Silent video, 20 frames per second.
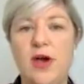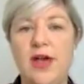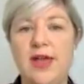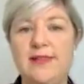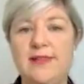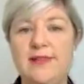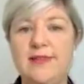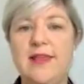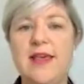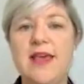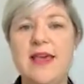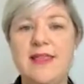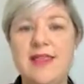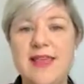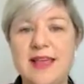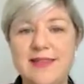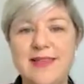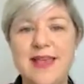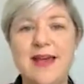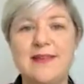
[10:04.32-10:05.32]
mines.
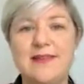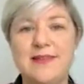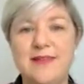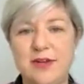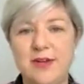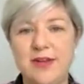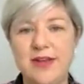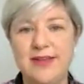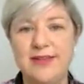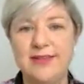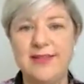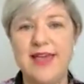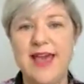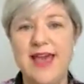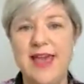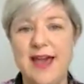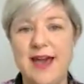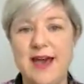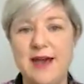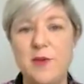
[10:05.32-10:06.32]
That's how serious they
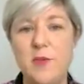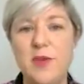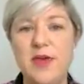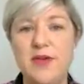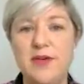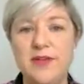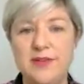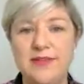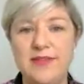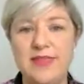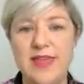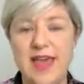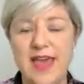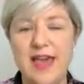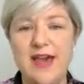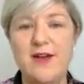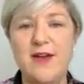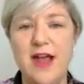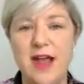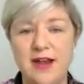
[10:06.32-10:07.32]
are, because they
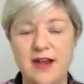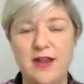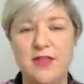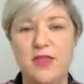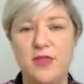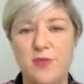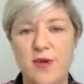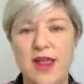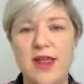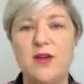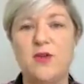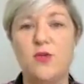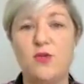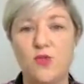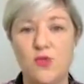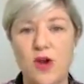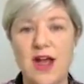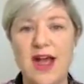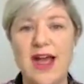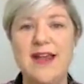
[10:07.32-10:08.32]
are under threat
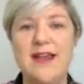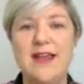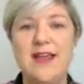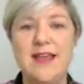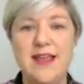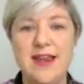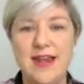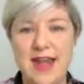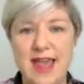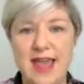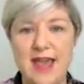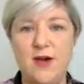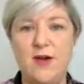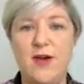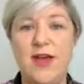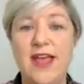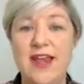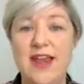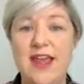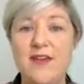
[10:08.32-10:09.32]
right now.
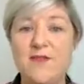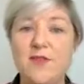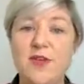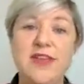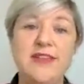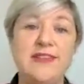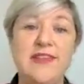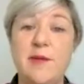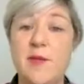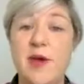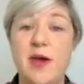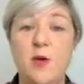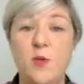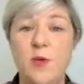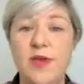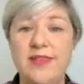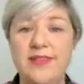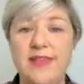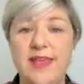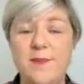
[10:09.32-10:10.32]
And every summer we
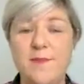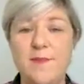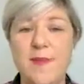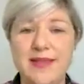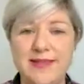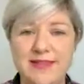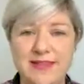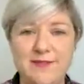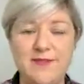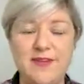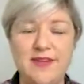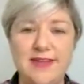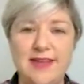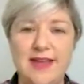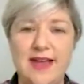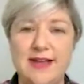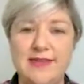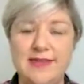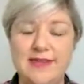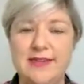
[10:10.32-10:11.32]
see massive
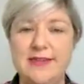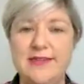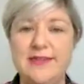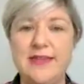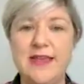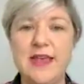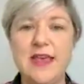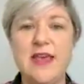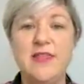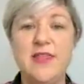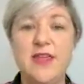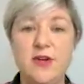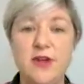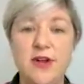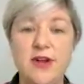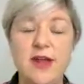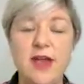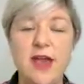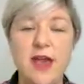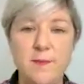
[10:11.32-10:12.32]
disasters that are
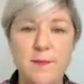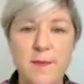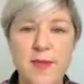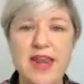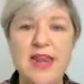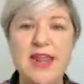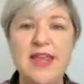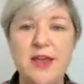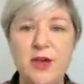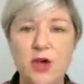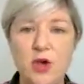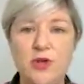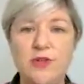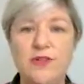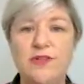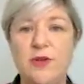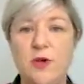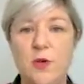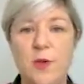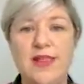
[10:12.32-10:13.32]
an immediate
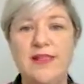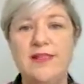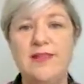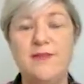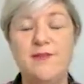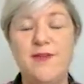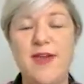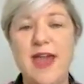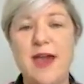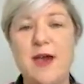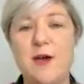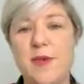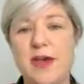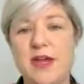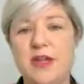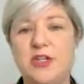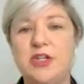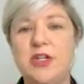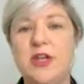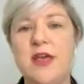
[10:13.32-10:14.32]
consequence of how
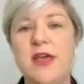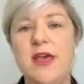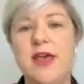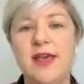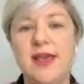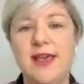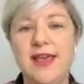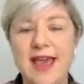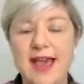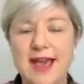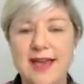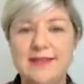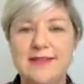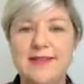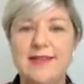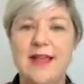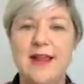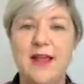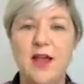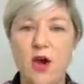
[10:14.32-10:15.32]
much gas
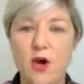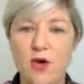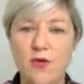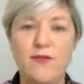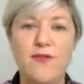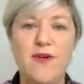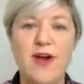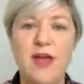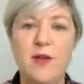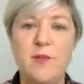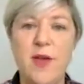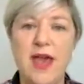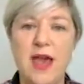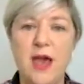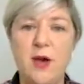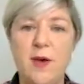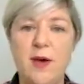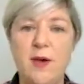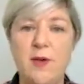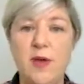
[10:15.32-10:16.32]
and coal-fired
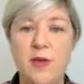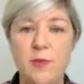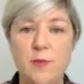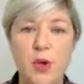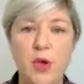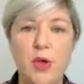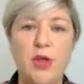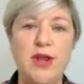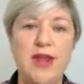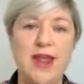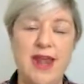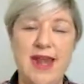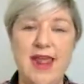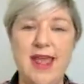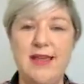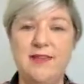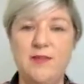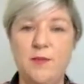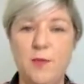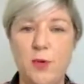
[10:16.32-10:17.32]
power we burn and
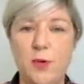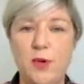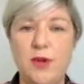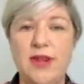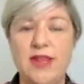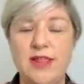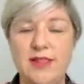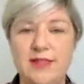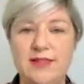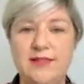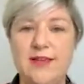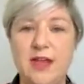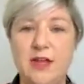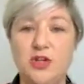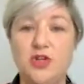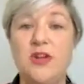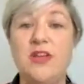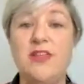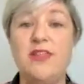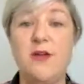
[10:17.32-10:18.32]
export in this
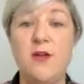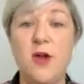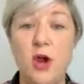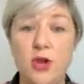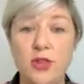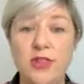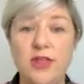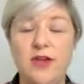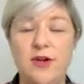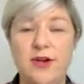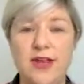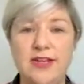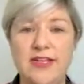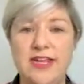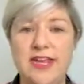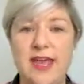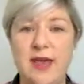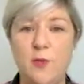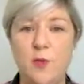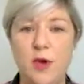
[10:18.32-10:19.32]
country. They're only going
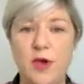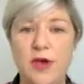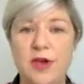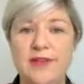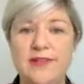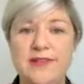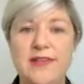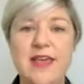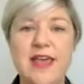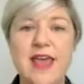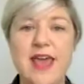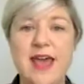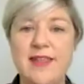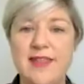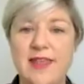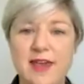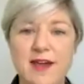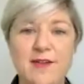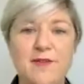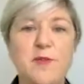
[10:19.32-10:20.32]
to get worse,
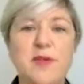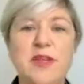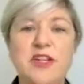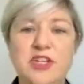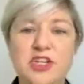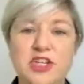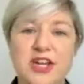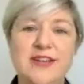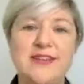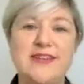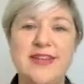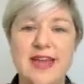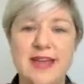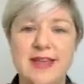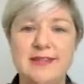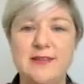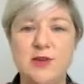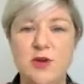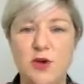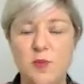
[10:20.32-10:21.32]
and the government just
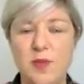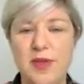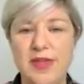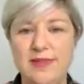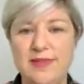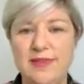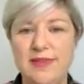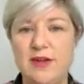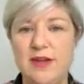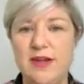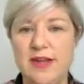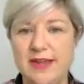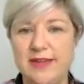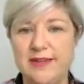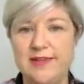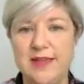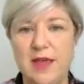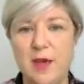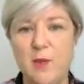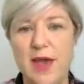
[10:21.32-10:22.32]
has not been
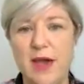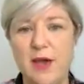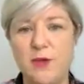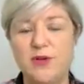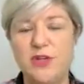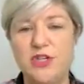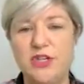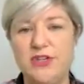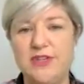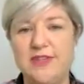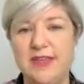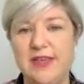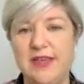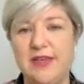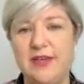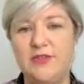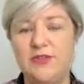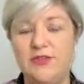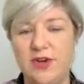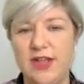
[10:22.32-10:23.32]
serious about
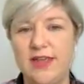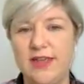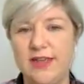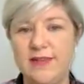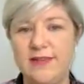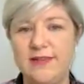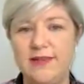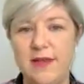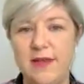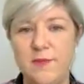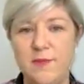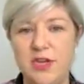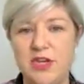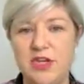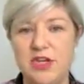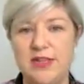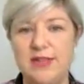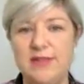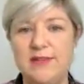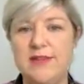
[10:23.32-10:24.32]
reducing Australia's
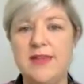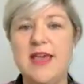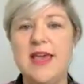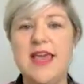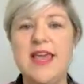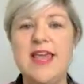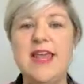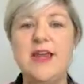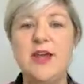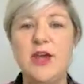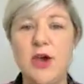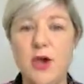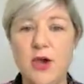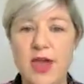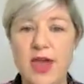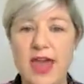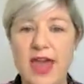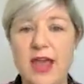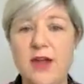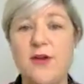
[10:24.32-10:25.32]
emissions in a
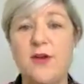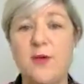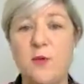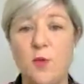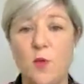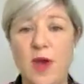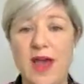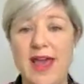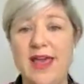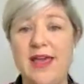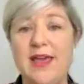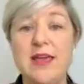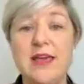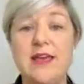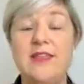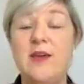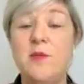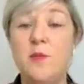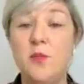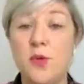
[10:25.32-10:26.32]
coherent way
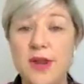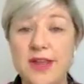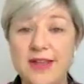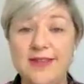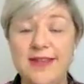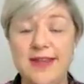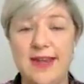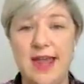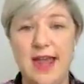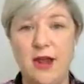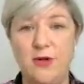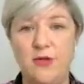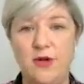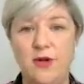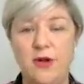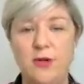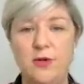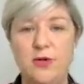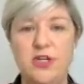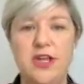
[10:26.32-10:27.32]
that brings in
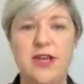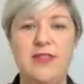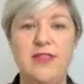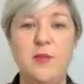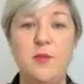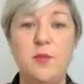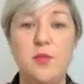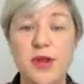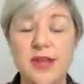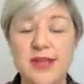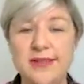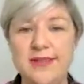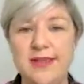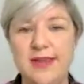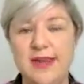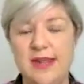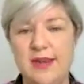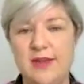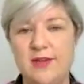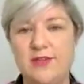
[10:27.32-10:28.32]
agriculture, that
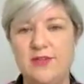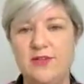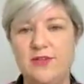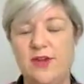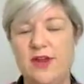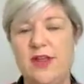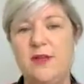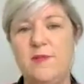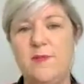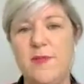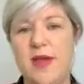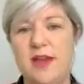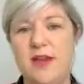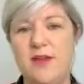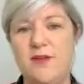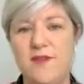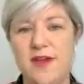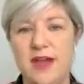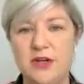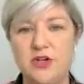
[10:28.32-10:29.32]
brings in industry and
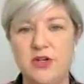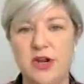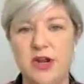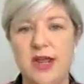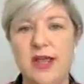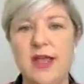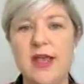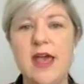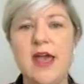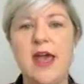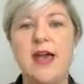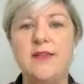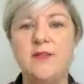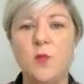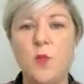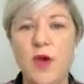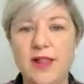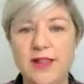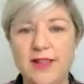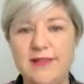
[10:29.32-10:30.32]
manufacturing,
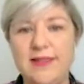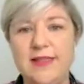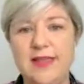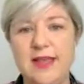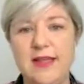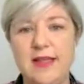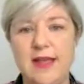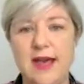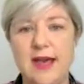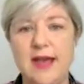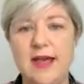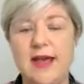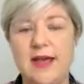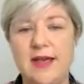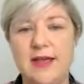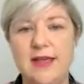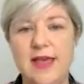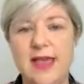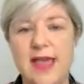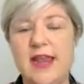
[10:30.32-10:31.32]
as well as the
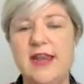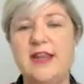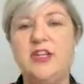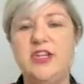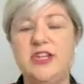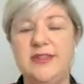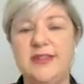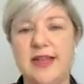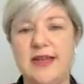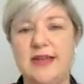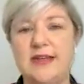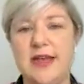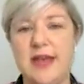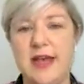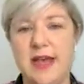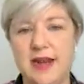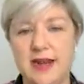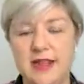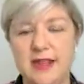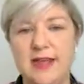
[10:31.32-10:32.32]
energy
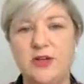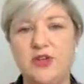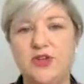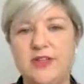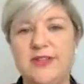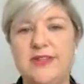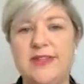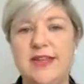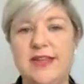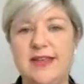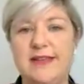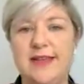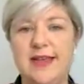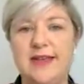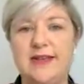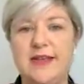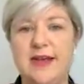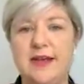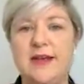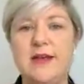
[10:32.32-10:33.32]
sector and electricity
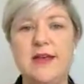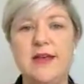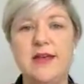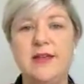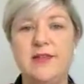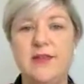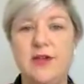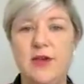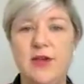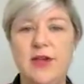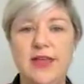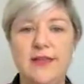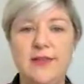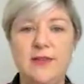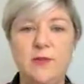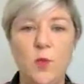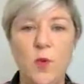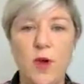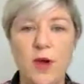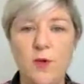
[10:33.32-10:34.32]
sector. So
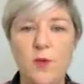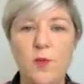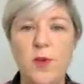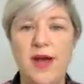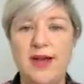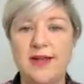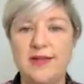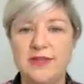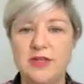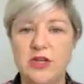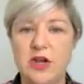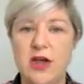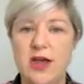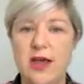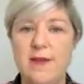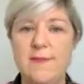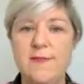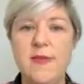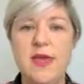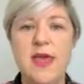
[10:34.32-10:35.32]
it's well past
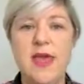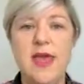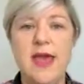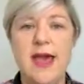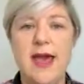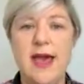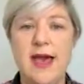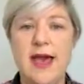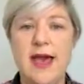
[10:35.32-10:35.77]
time,